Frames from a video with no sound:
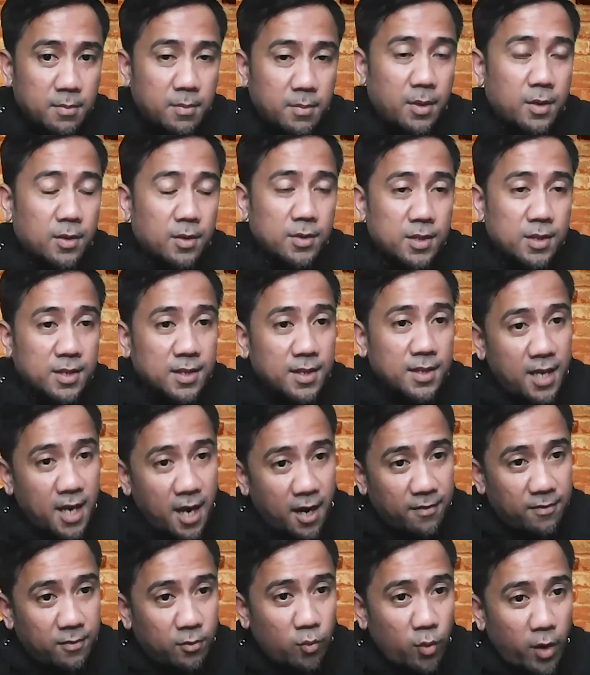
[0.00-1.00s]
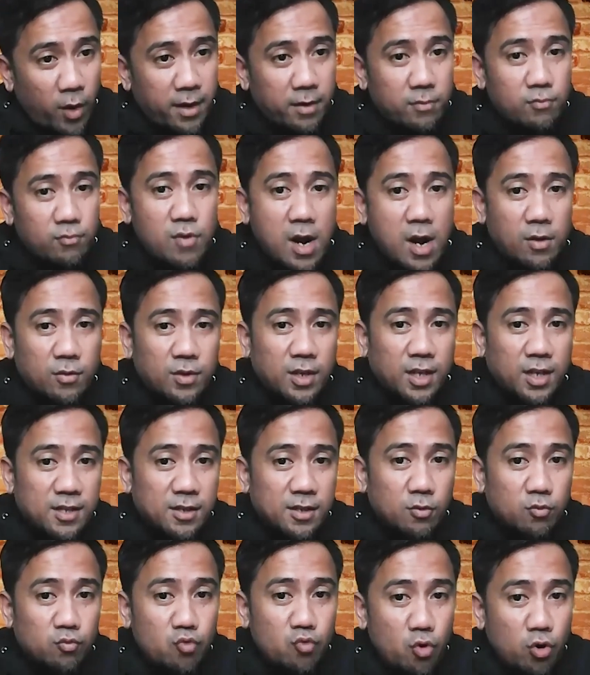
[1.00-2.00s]
because it's the other way around.
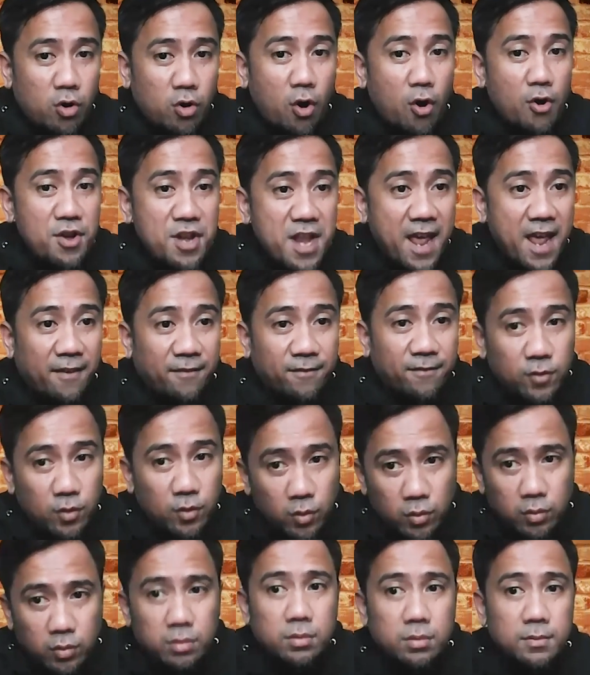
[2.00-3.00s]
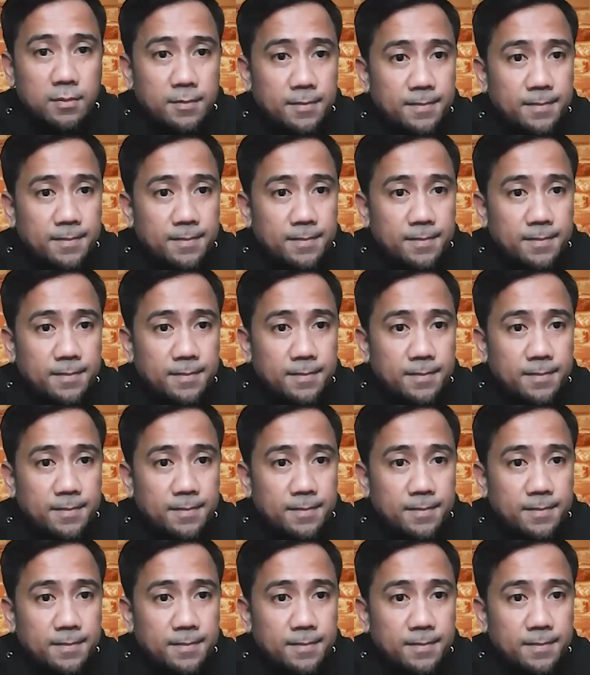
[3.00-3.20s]
It's the rook on f2.